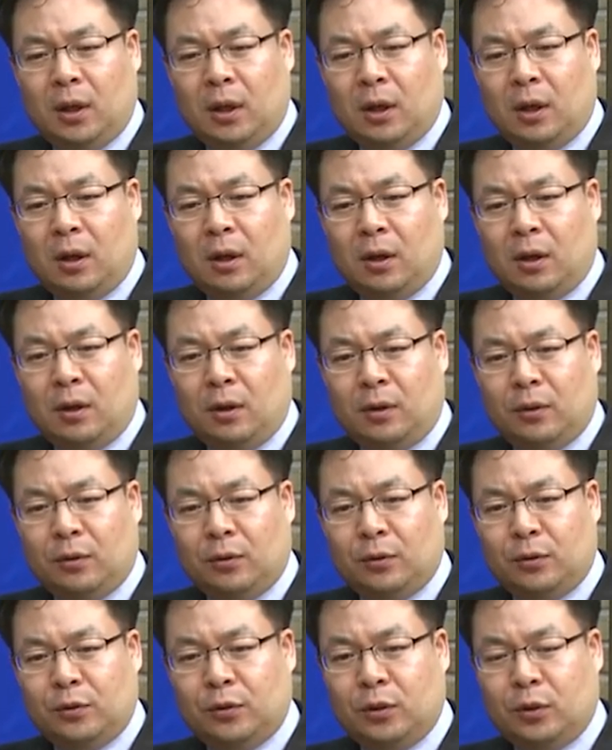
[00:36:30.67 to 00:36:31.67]

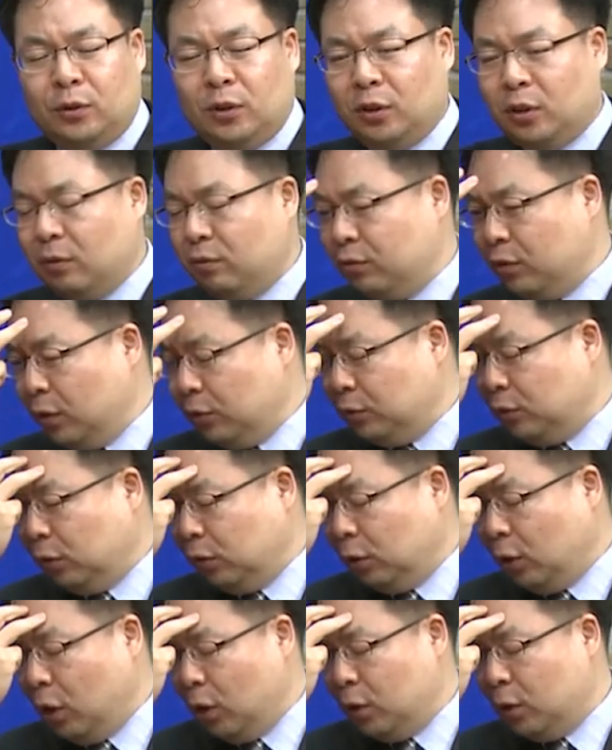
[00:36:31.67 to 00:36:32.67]
so that the frontal
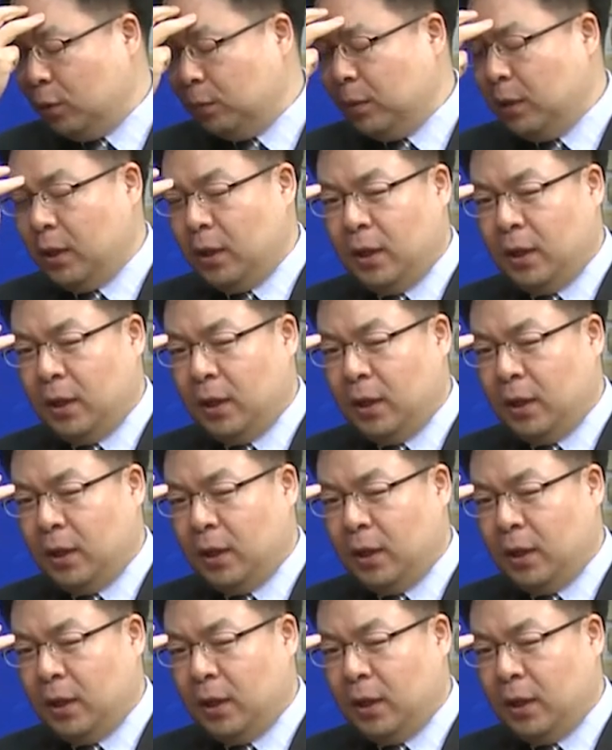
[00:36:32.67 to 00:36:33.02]
lobe,